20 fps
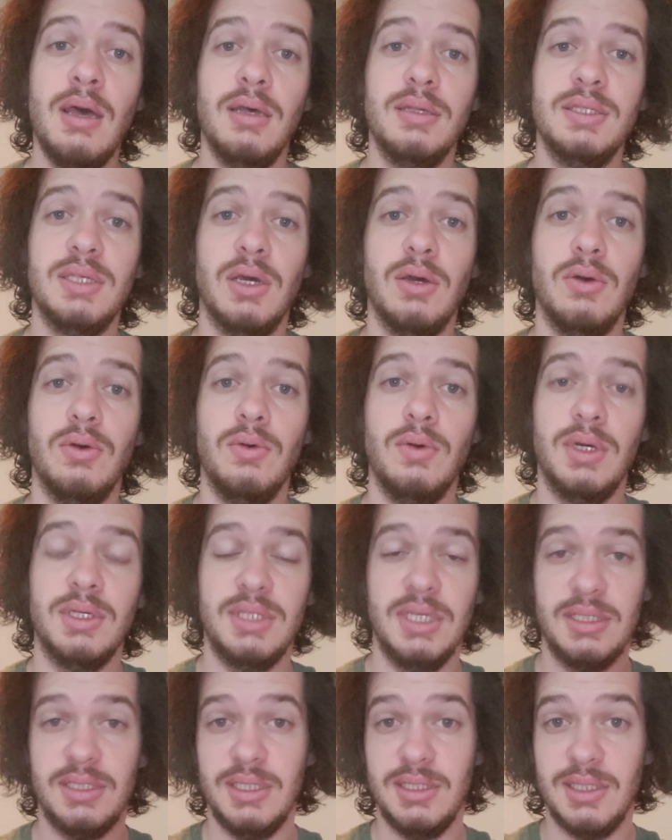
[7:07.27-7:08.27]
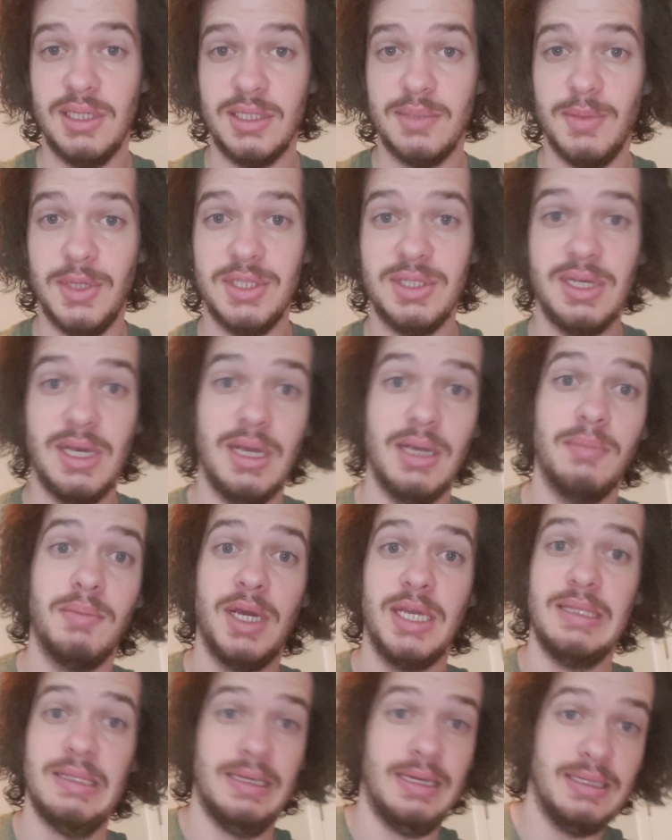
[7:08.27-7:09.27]
So a 66 Mustang
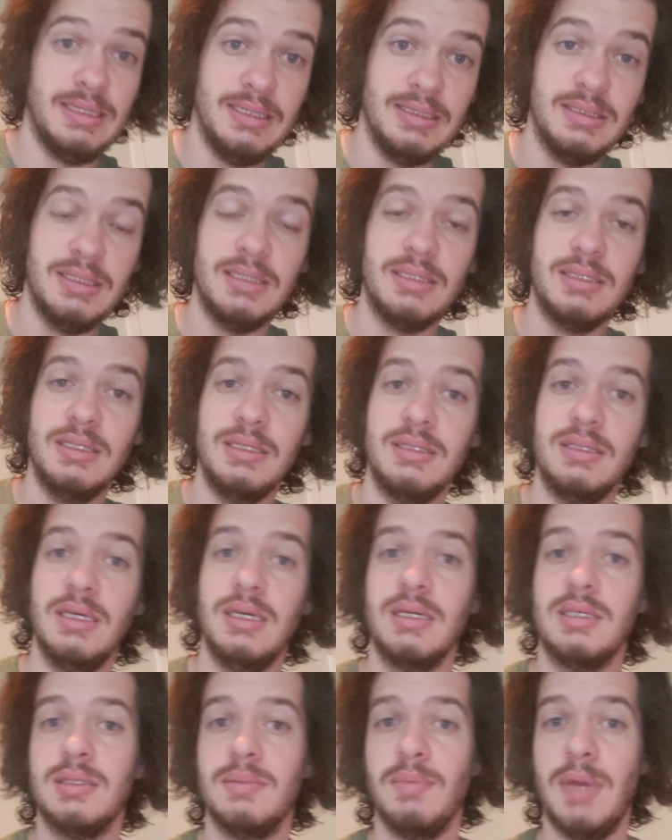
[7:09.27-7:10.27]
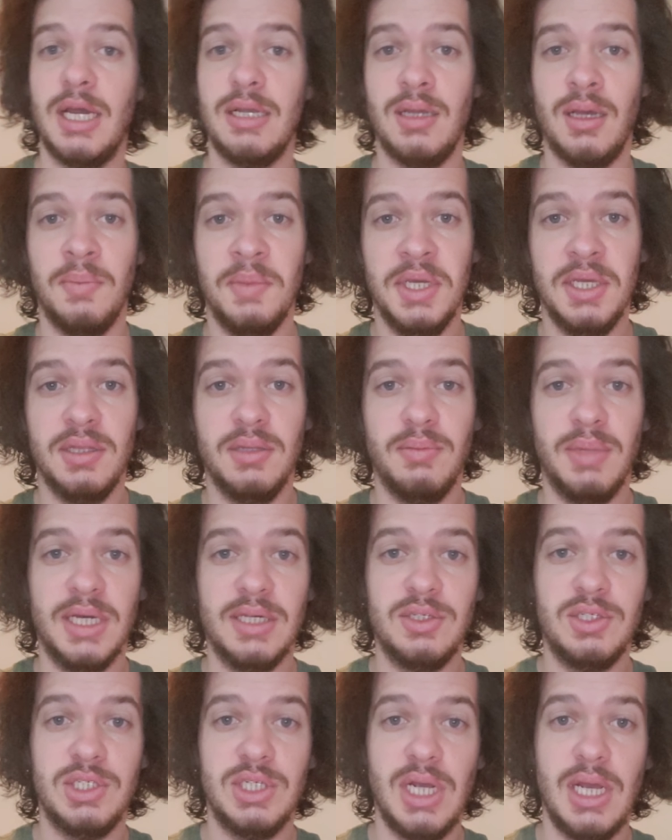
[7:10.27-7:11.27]
made in 1966 might not be in the
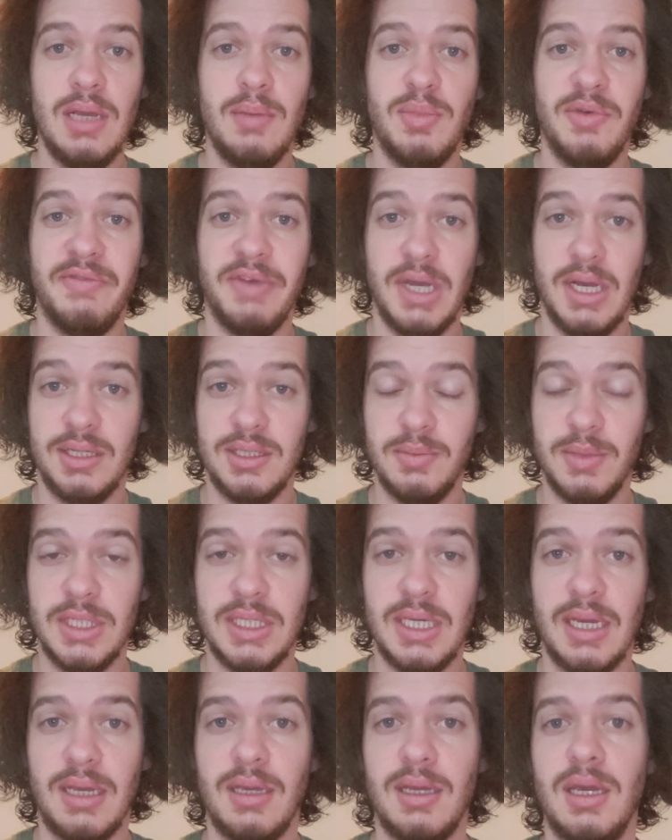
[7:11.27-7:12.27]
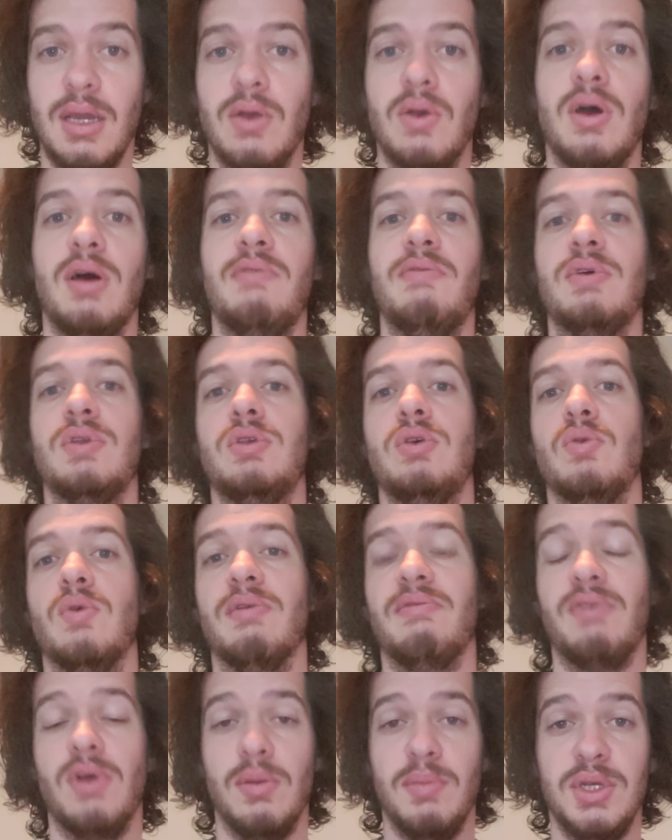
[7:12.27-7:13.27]
best shape if it hasn't been taken care of. To
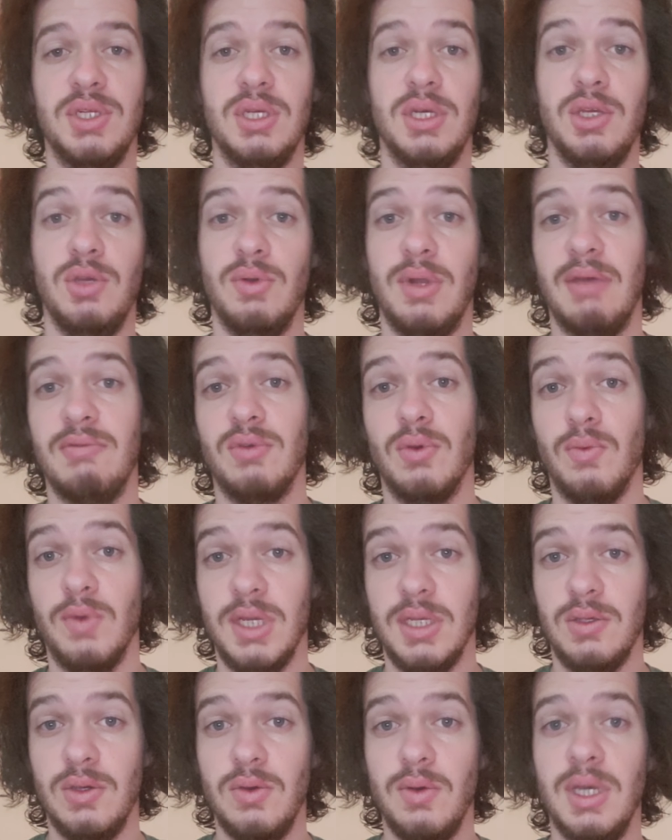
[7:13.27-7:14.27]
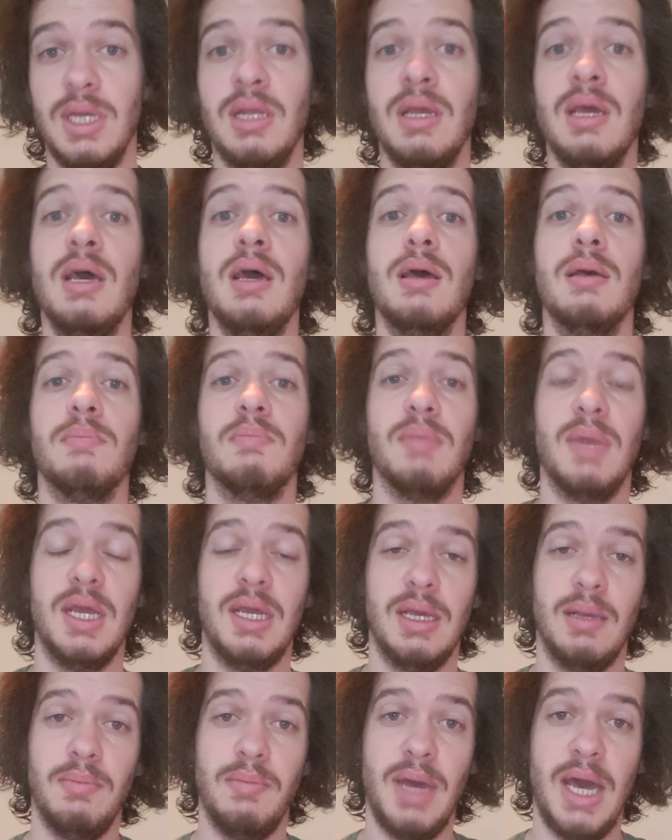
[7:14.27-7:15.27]
refurbish it, you would have to redo it,
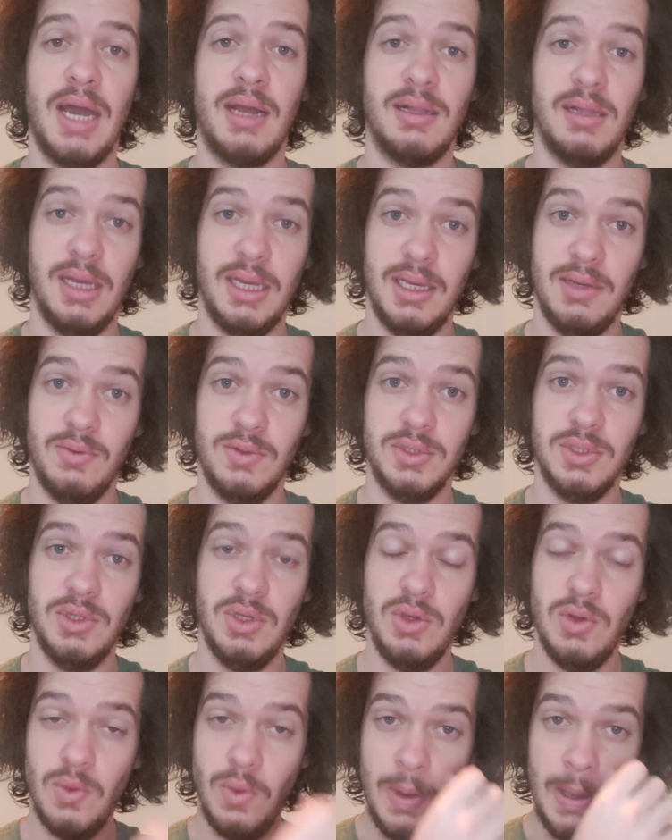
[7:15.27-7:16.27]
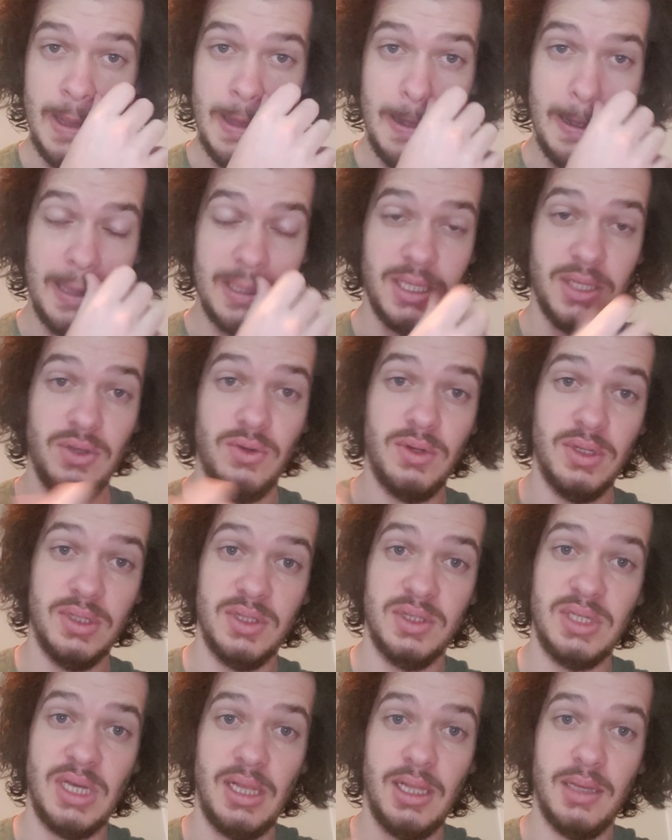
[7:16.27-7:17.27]
make it back like it was new, and then you
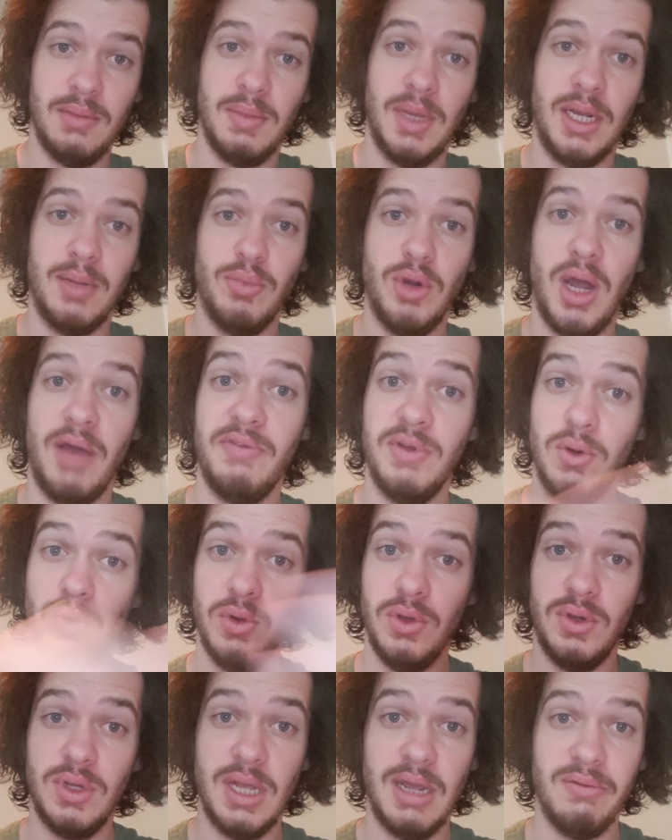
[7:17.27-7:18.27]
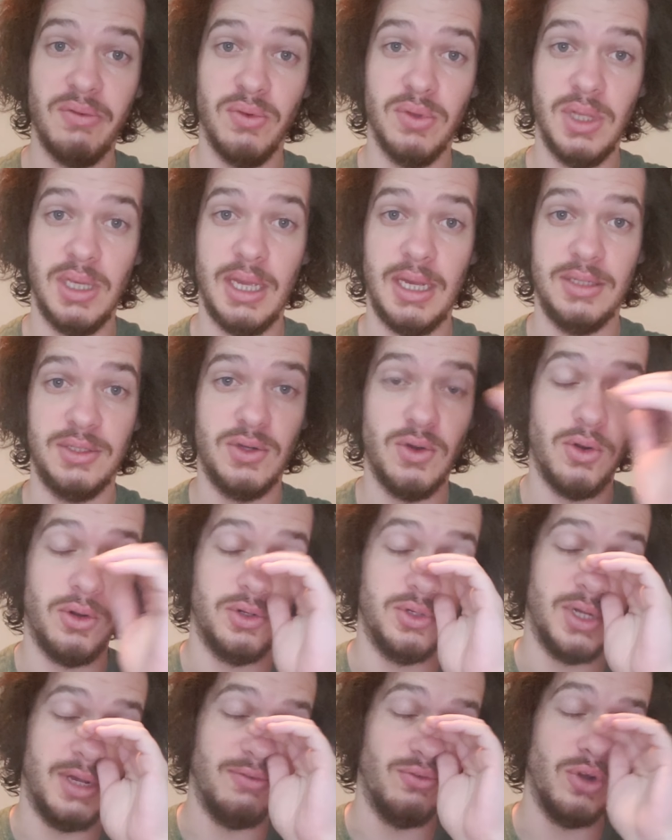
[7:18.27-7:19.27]
could sell it and make a profit, or you could have a really nice car to
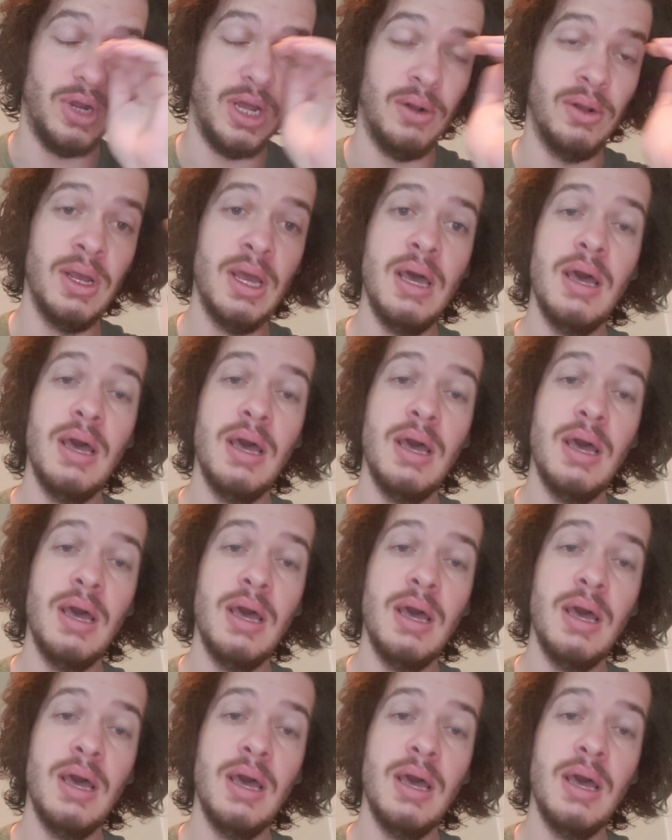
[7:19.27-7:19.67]
drive around.